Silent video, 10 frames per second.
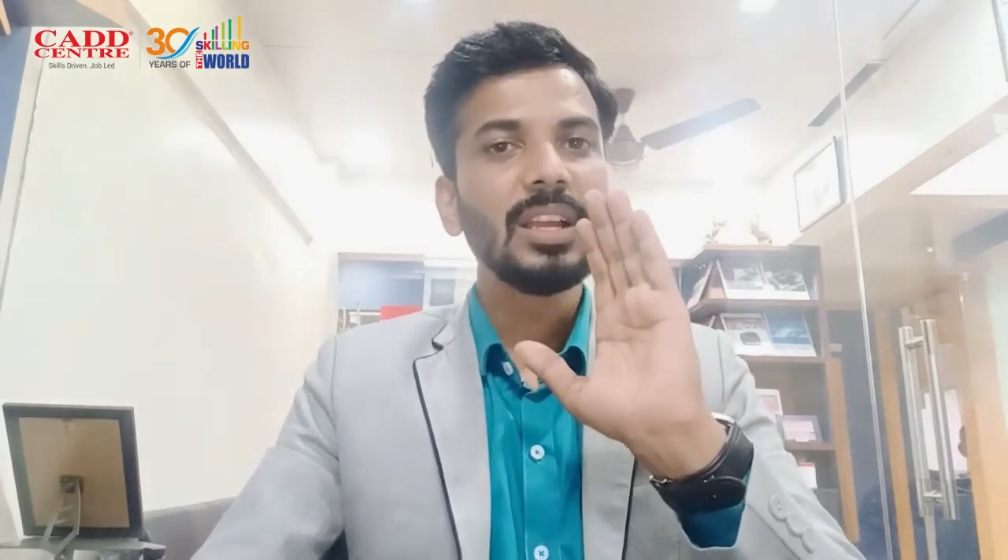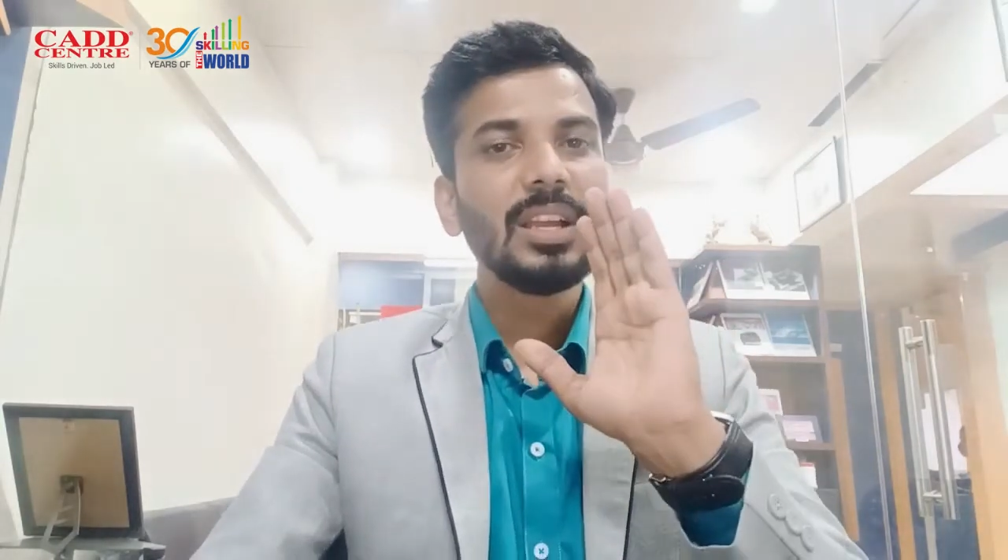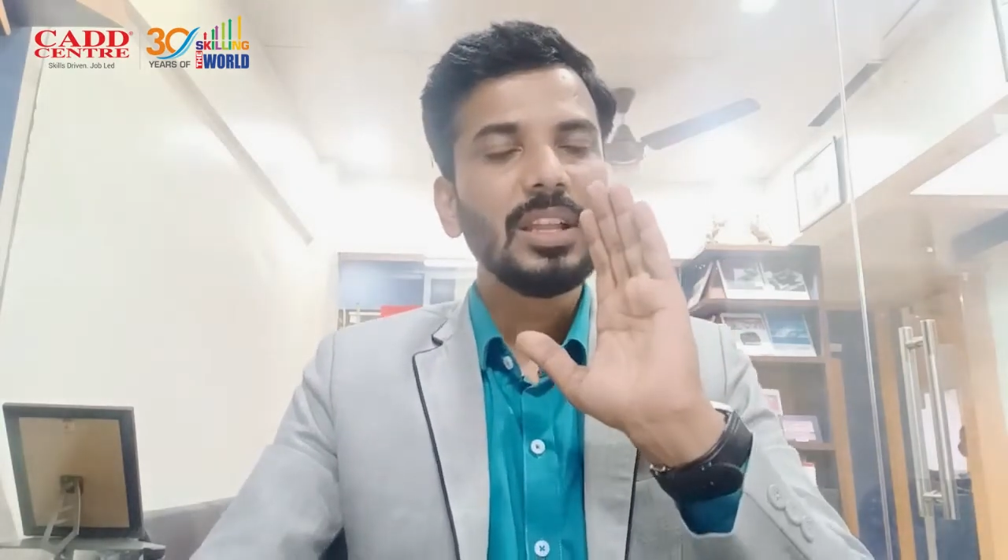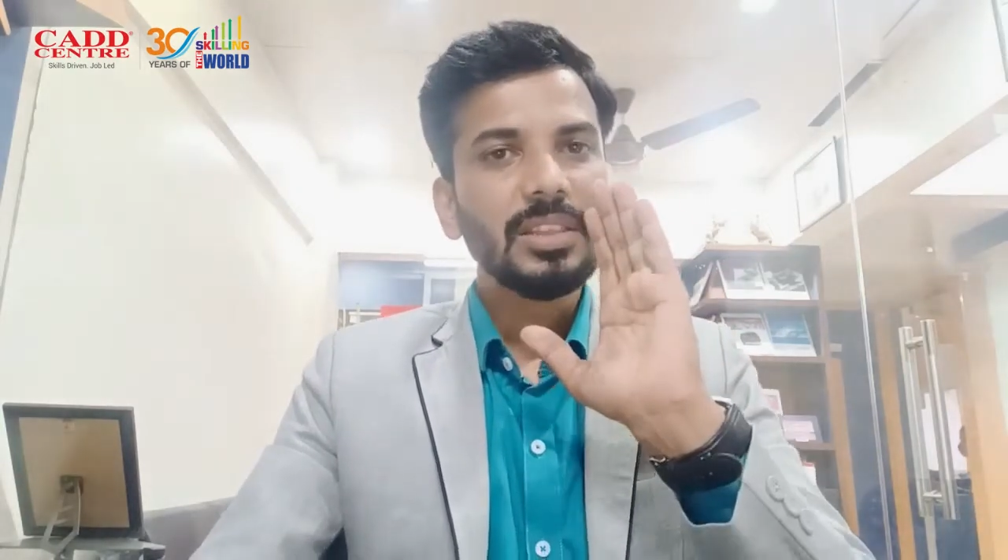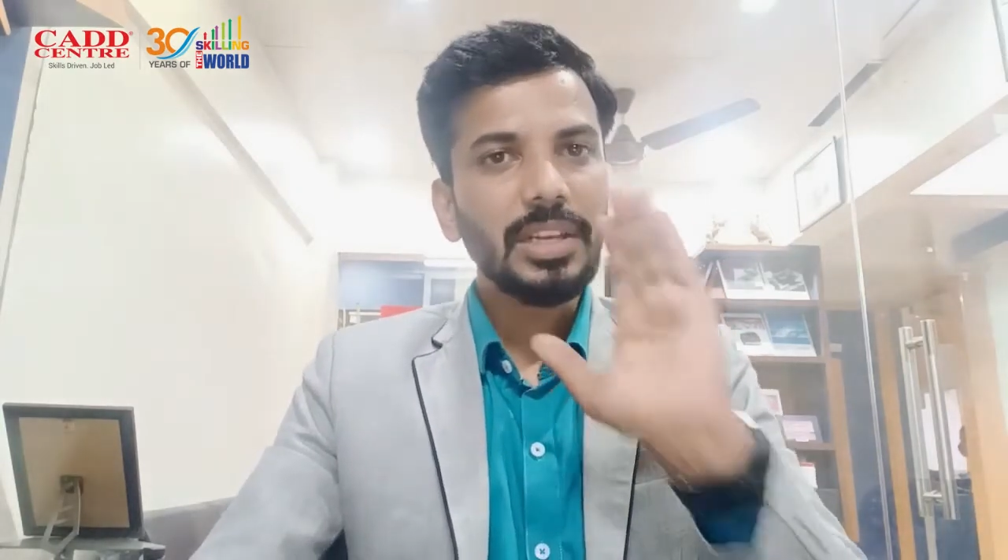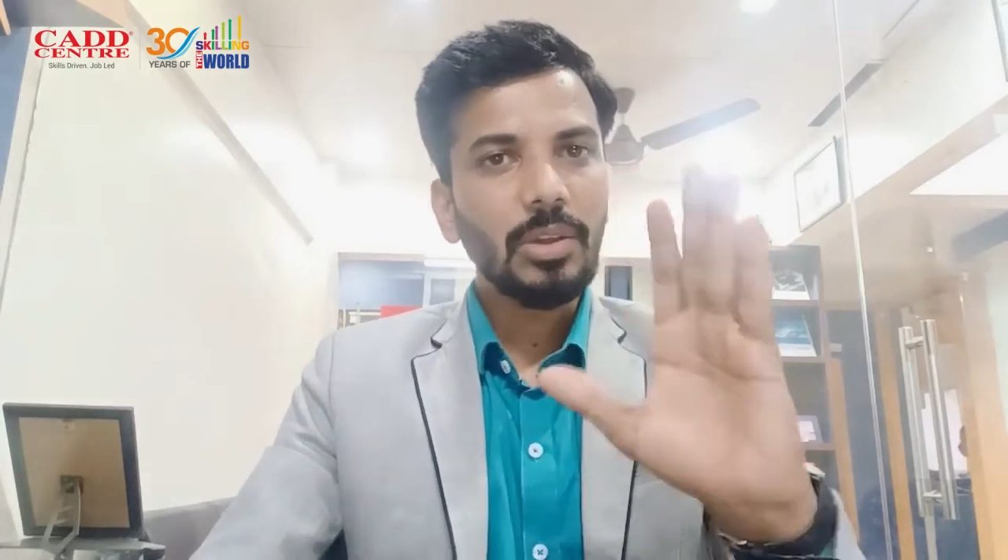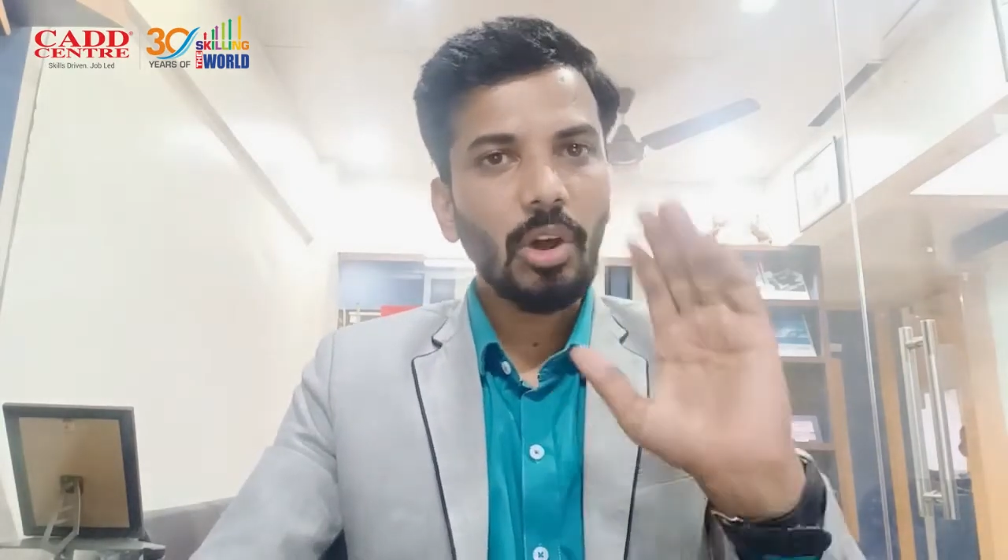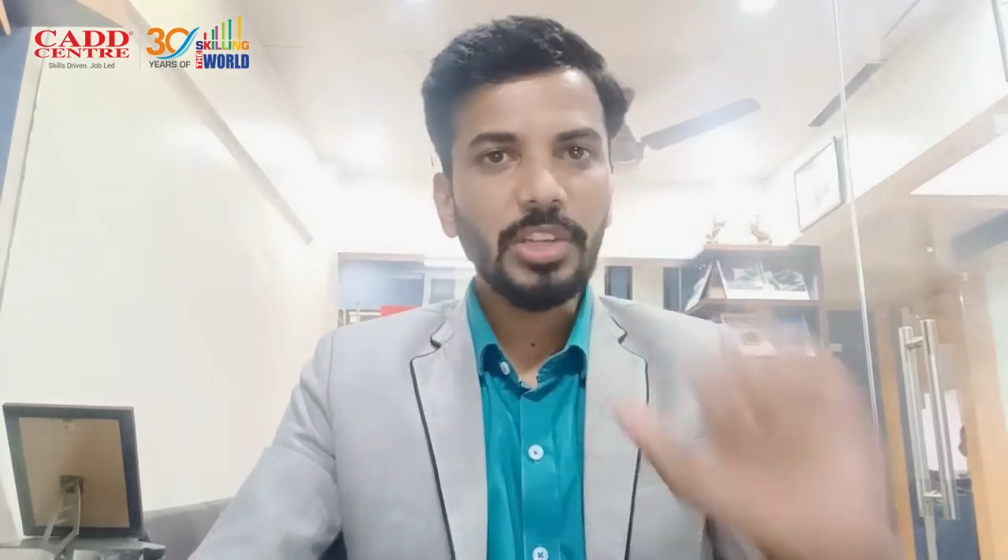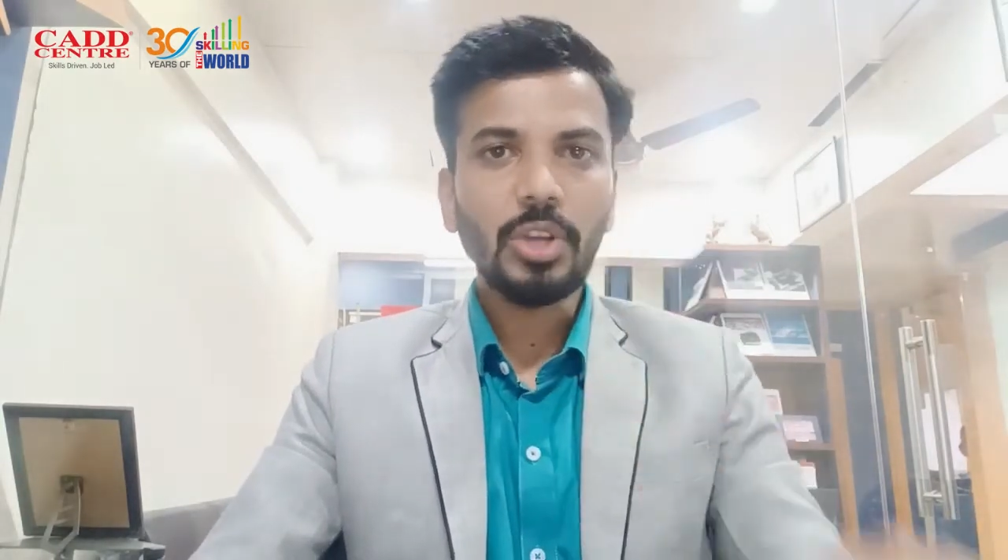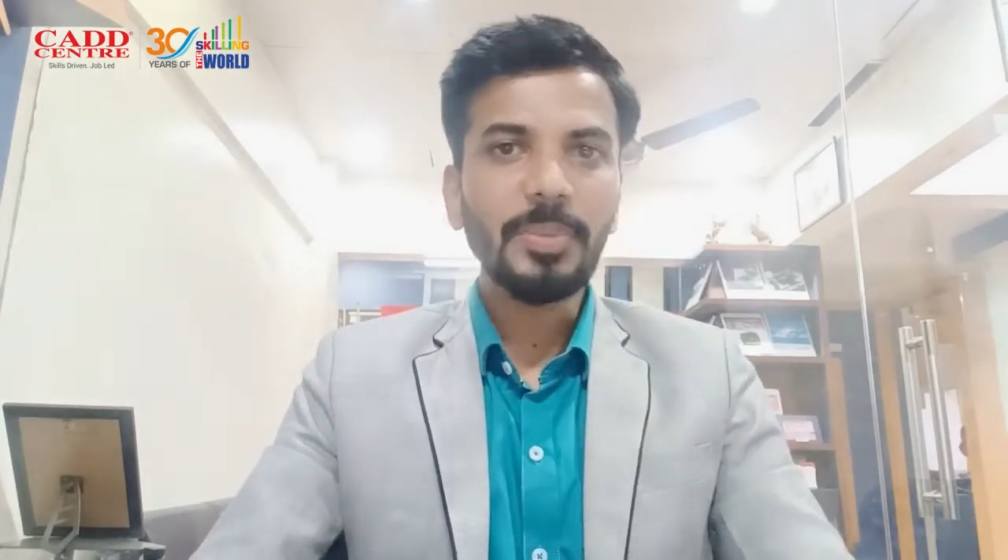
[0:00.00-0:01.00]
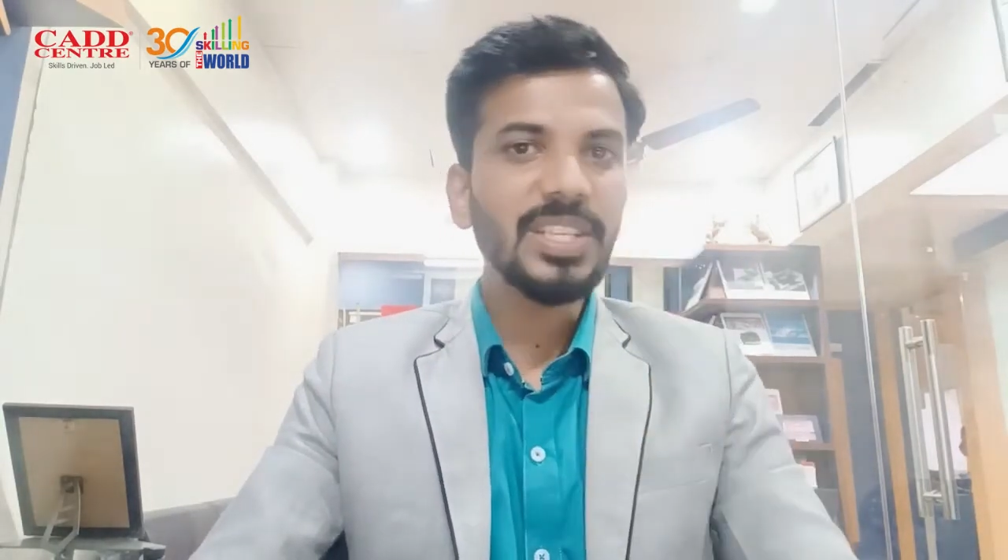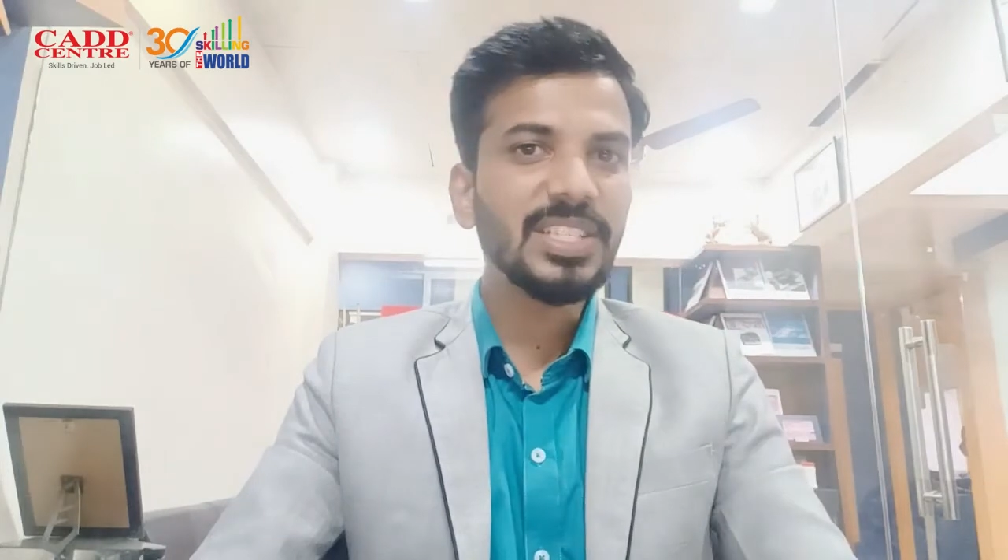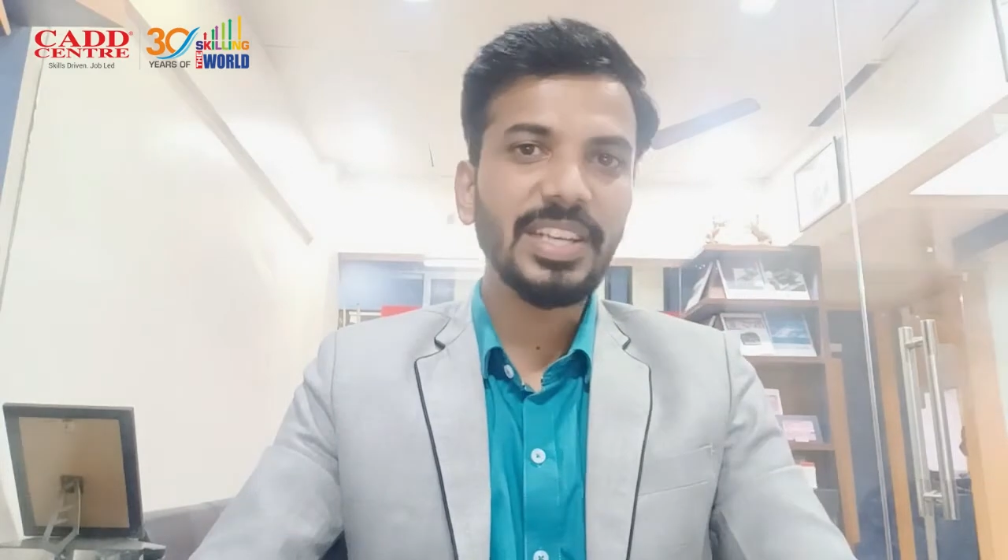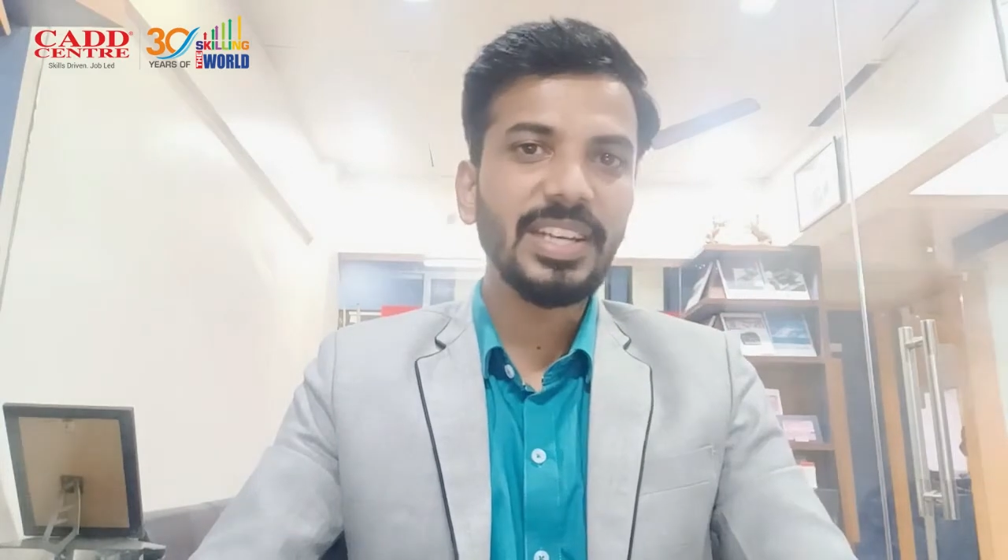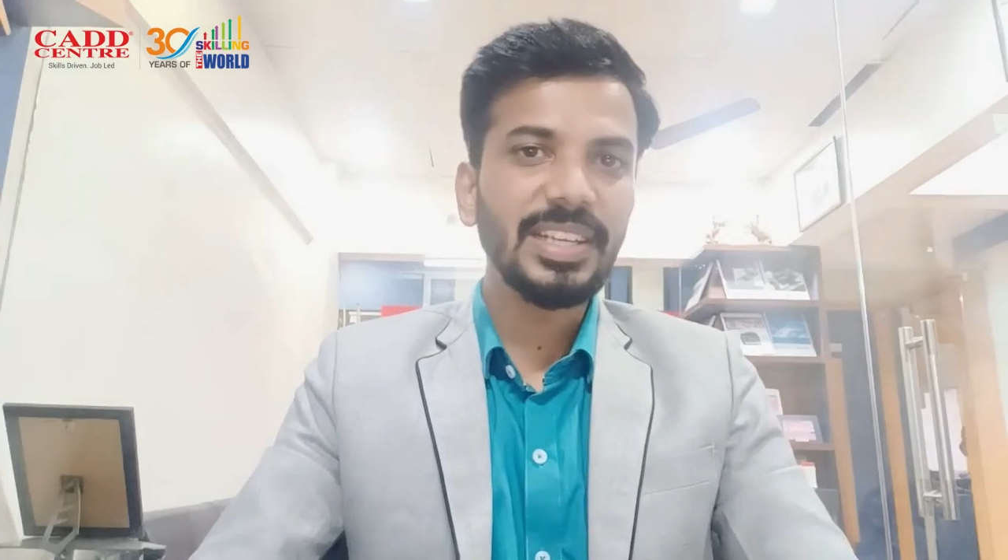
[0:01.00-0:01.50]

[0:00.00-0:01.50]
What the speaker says: The knowledge of engineering